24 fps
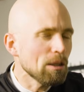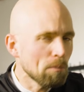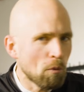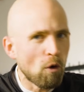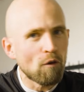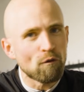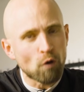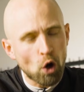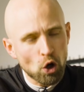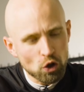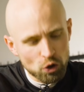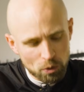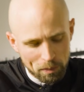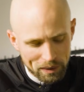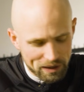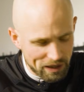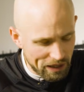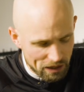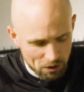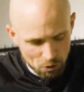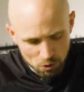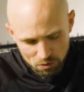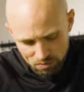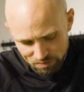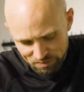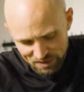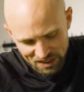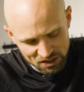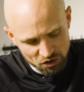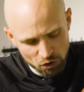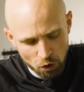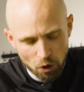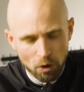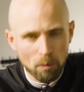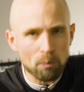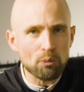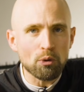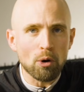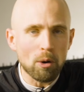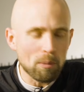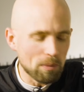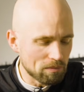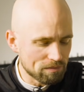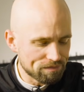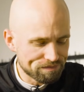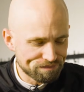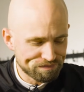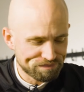more volume in the heel, that's not a
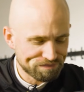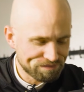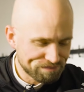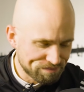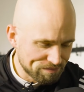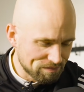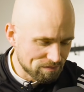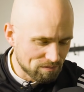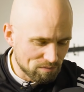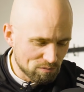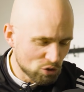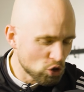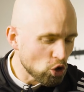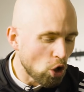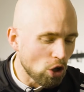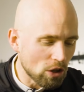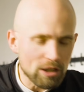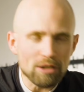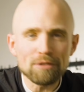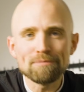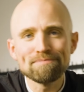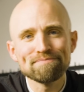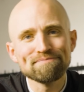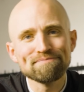problem. Solid.